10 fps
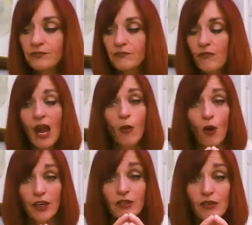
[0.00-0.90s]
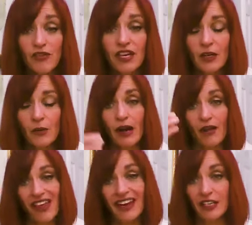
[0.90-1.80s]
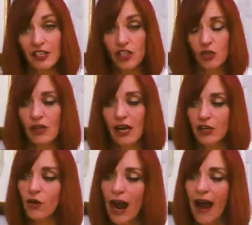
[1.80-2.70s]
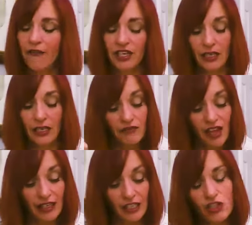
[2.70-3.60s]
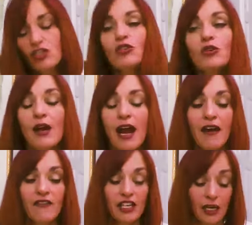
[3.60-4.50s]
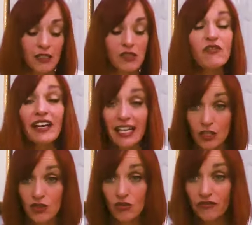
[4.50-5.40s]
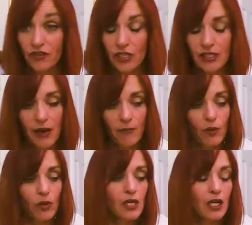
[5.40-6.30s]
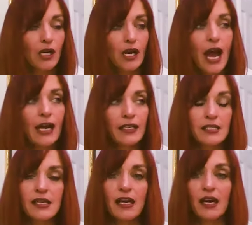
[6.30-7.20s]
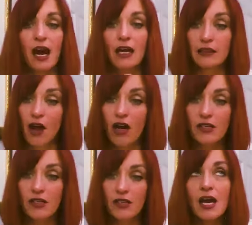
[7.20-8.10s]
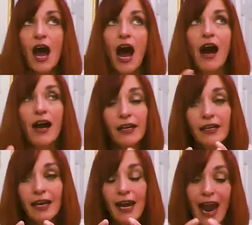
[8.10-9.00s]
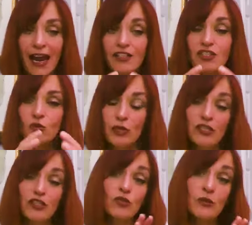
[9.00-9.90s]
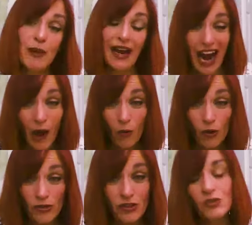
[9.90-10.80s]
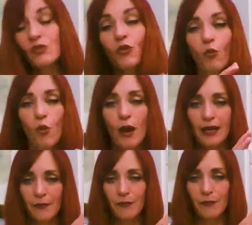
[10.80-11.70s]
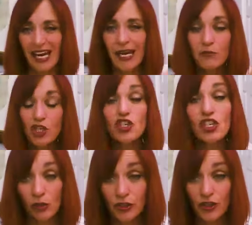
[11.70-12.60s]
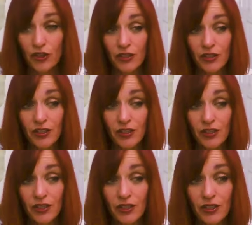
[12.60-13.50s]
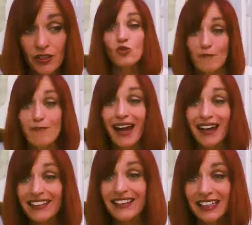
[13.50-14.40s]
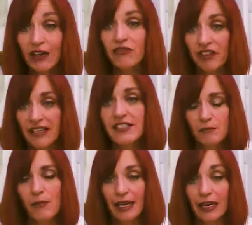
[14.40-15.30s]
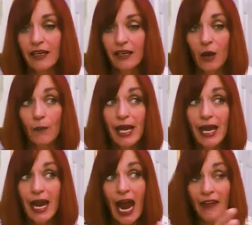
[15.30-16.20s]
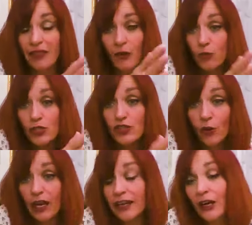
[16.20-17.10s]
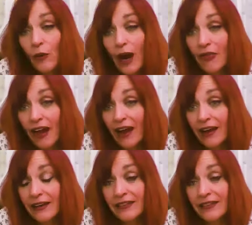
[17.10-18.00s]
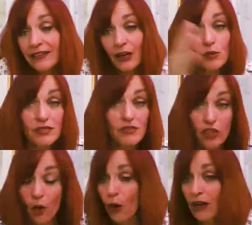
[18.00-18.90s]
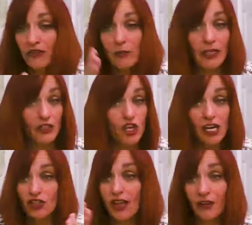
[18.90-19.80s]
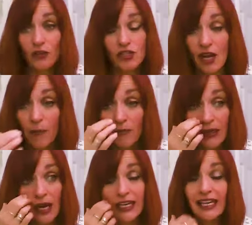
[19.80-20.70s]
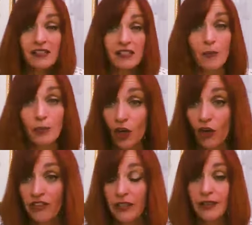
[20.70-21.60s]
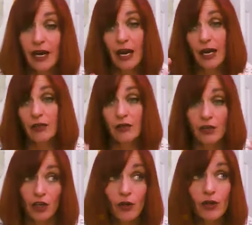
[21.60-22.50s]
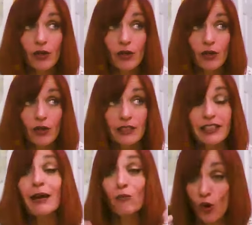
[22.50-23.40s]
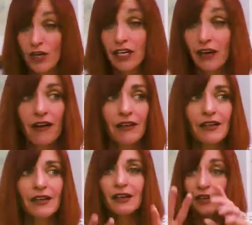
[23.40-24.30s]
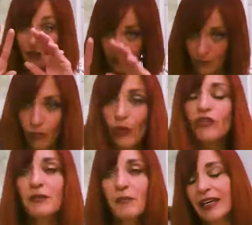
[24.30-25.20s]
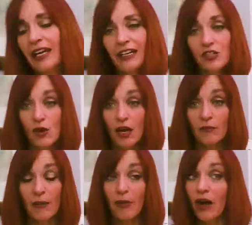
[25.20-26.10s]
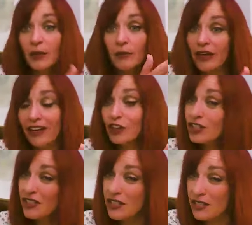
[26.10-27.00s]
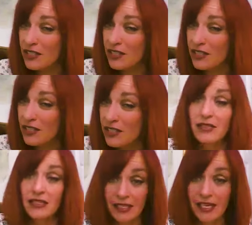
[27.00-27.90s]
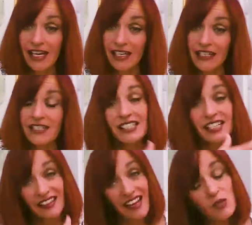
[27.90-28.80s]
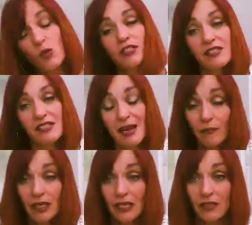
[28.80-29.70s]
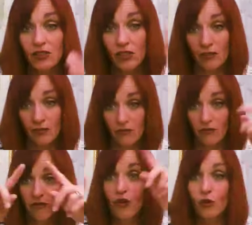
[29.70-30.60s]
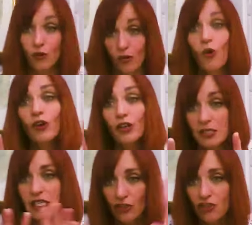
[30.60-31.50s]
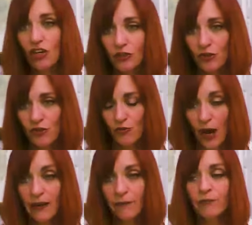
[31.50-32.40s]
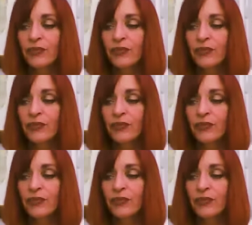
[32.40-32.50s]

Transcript: I want you to think about that issue that you're having. And if that issue you're having is financial, for example, and it's like, I had to reduce my hours when I became sheltered, and that dramatically affected my income. And there was no getting around that. There was no way for me to change that or stop it. I can't stop COVID. I currently am working on moving my cancer out of my body, but I couldn't stop it instantaneously. And that's what sent me into full quarantine shelter, right?